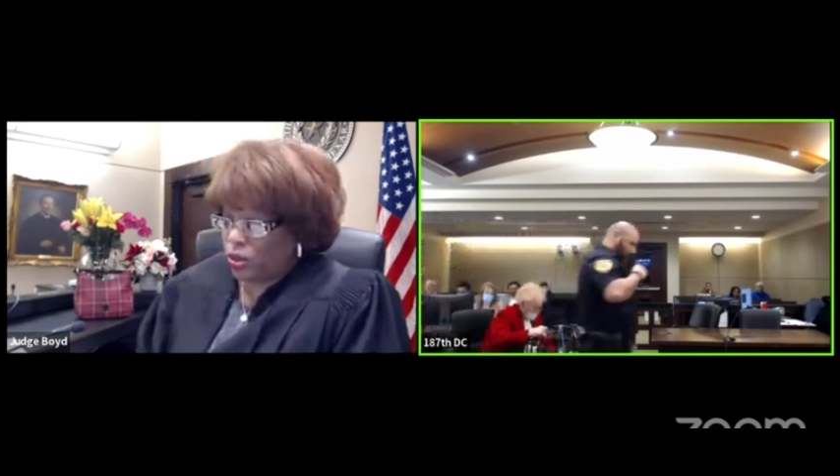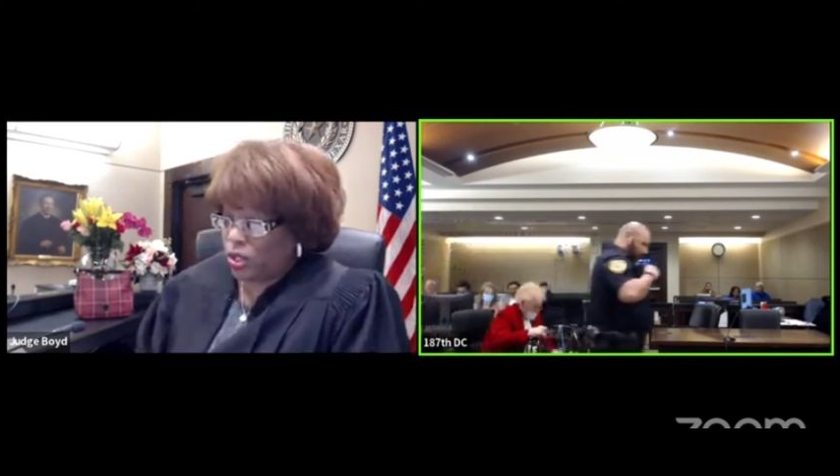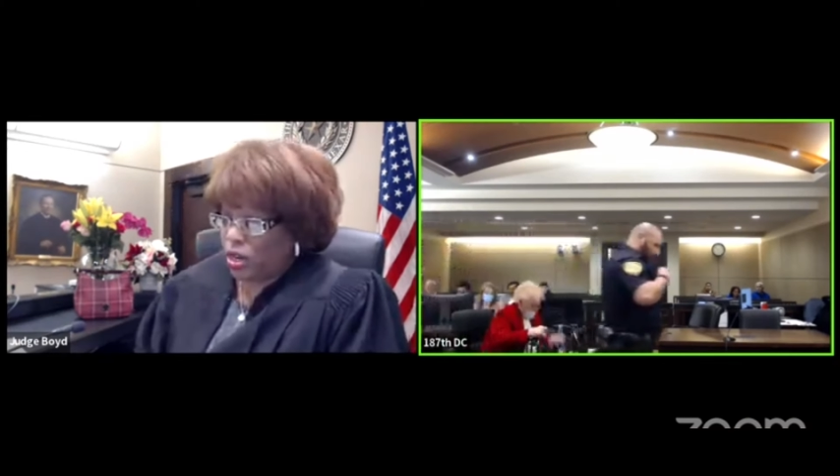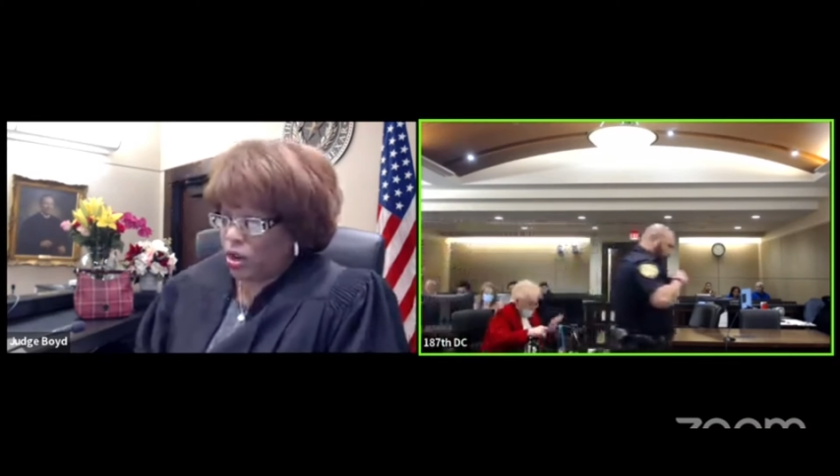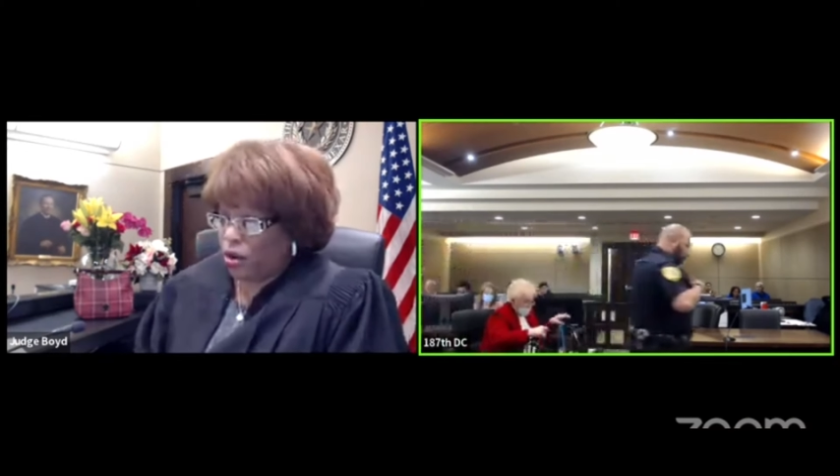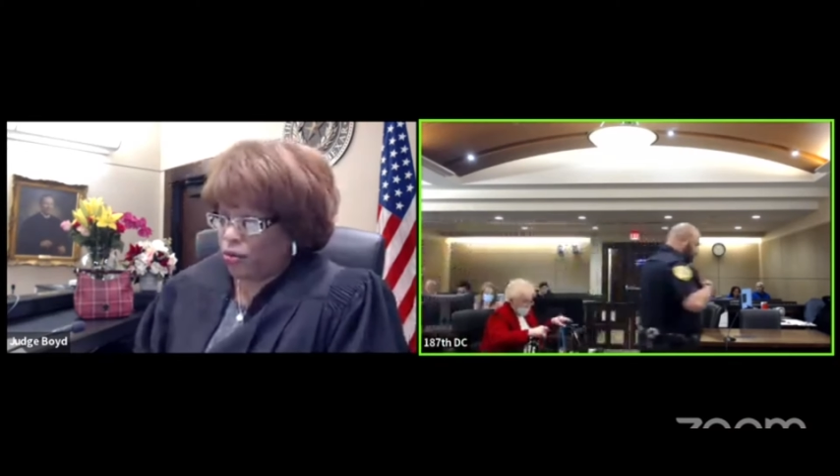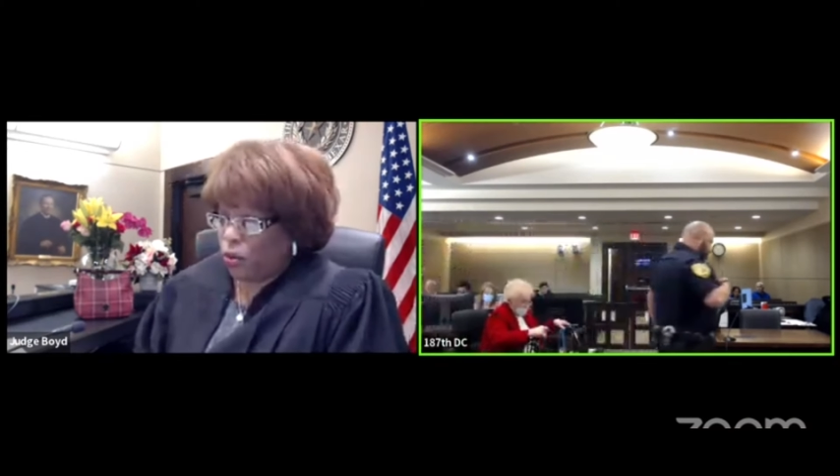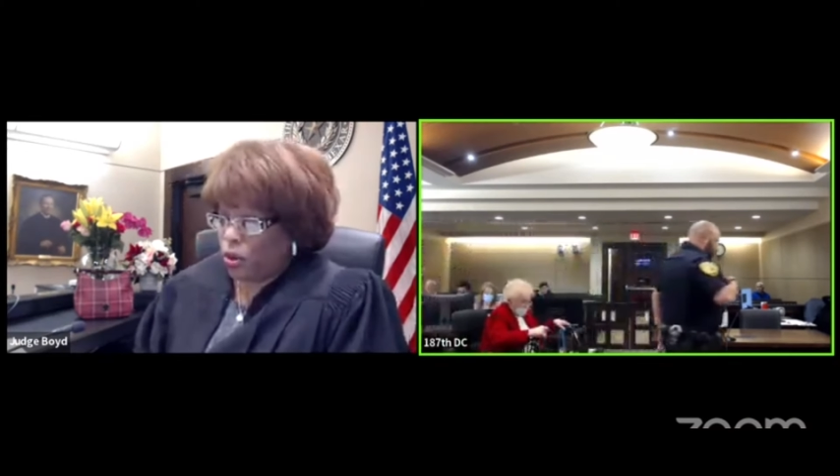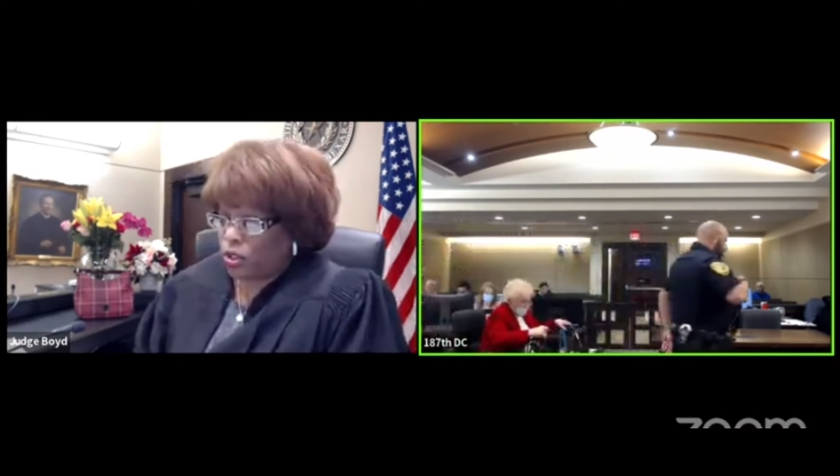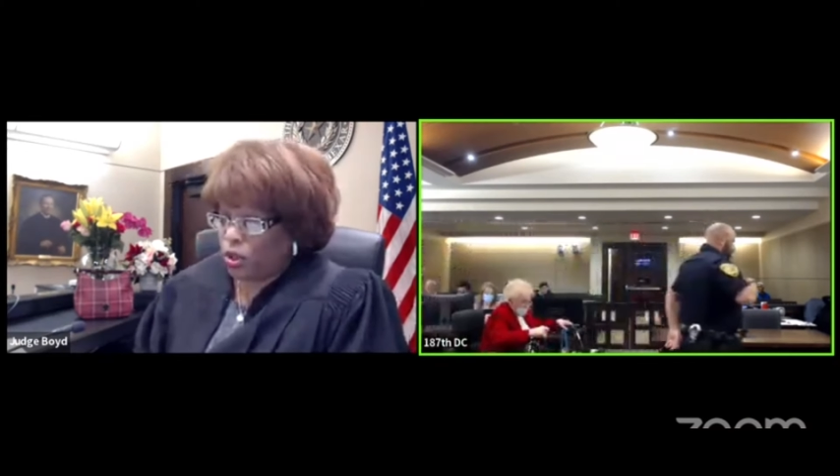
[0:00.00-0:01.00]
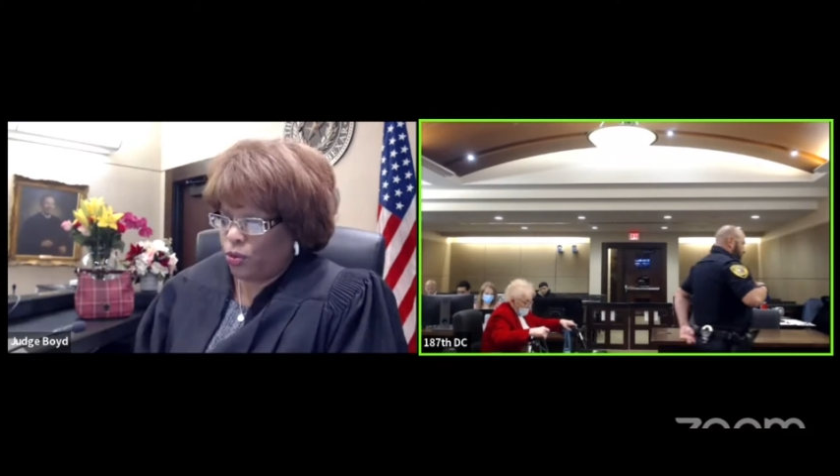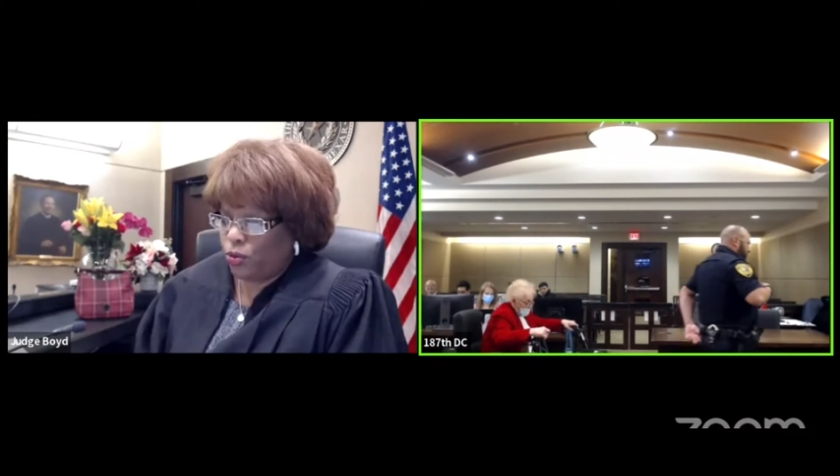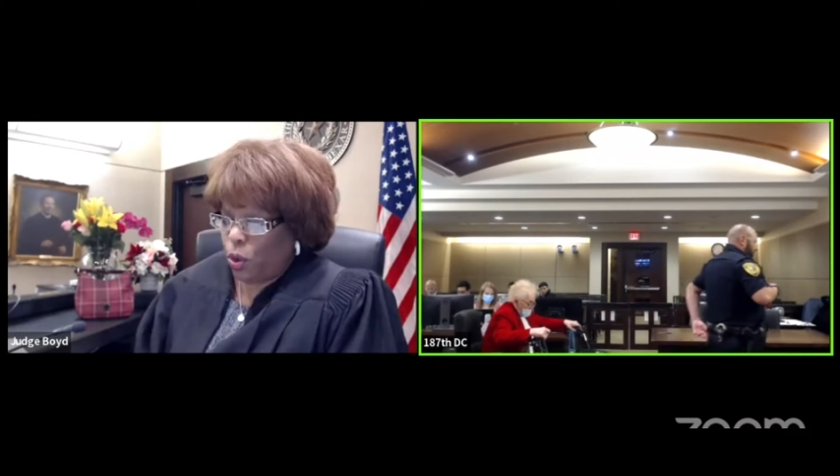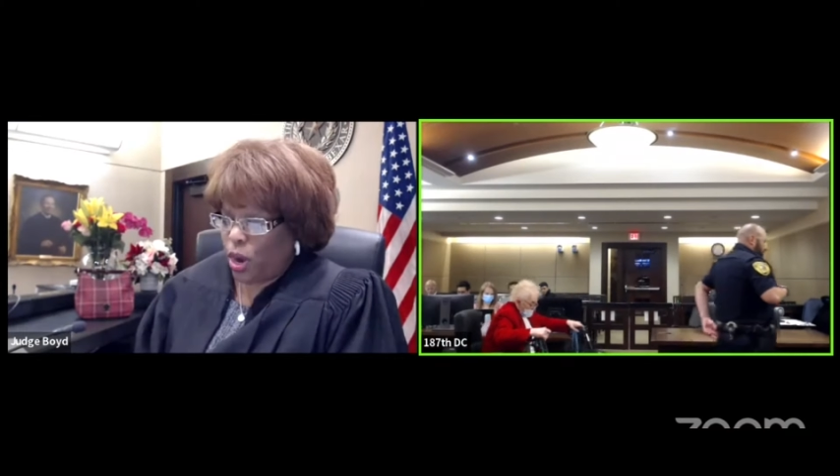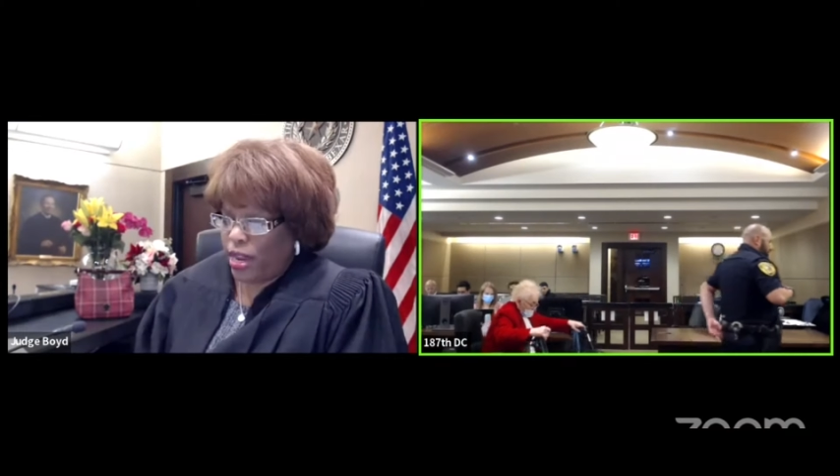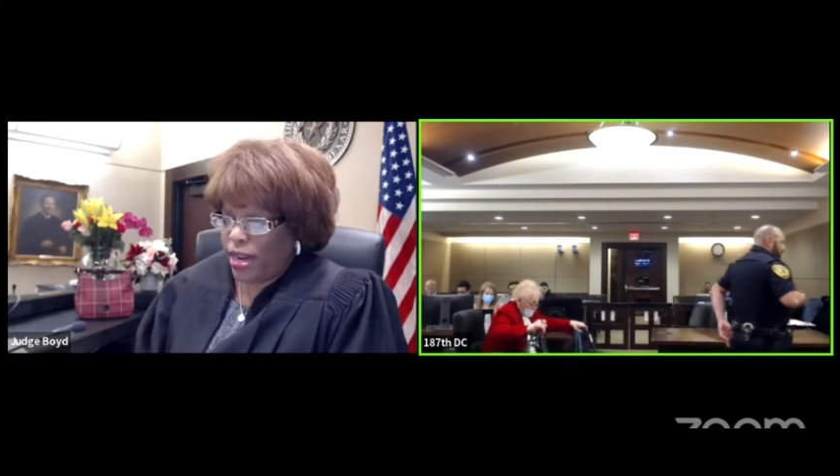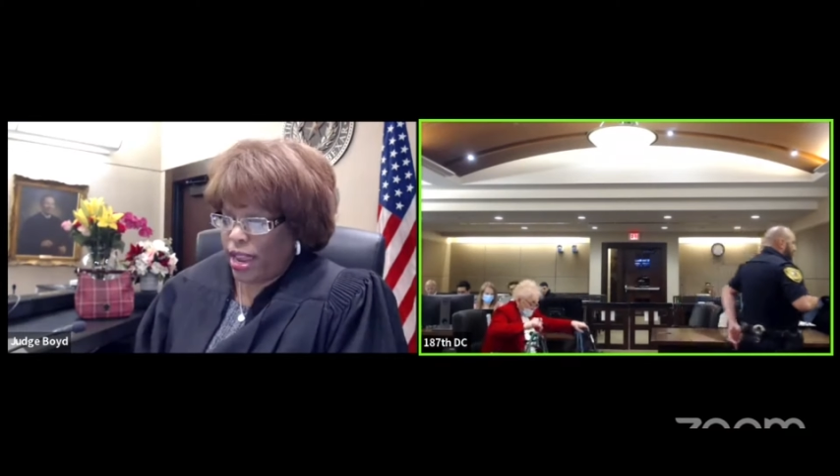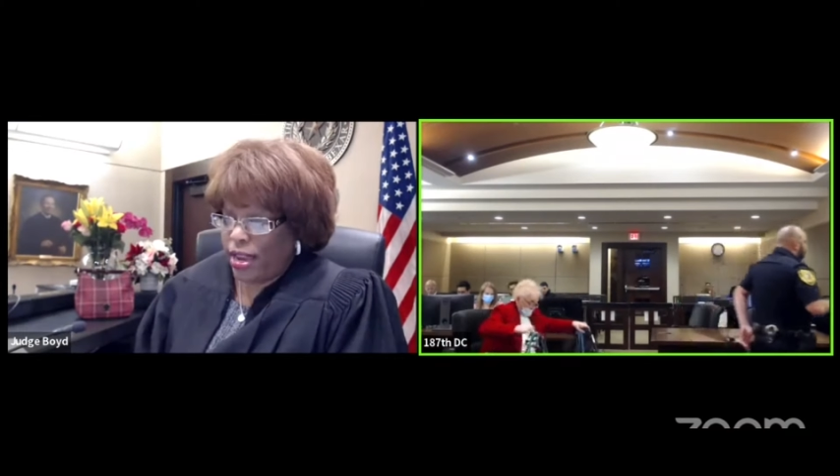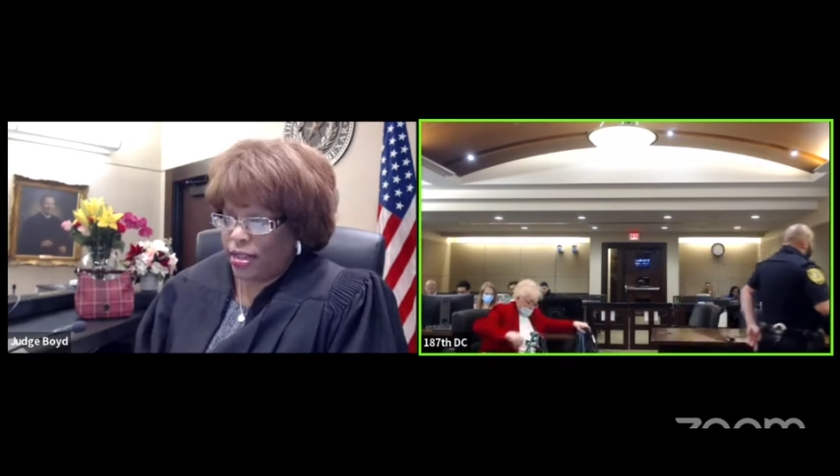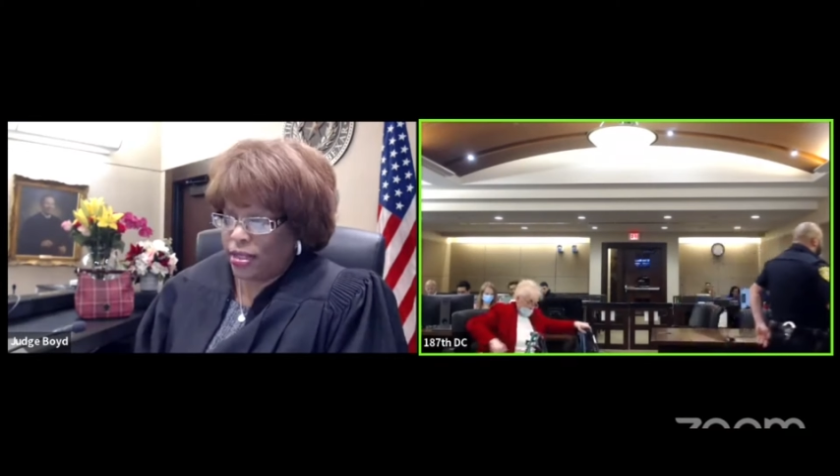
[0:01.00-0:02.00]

CR 4248A,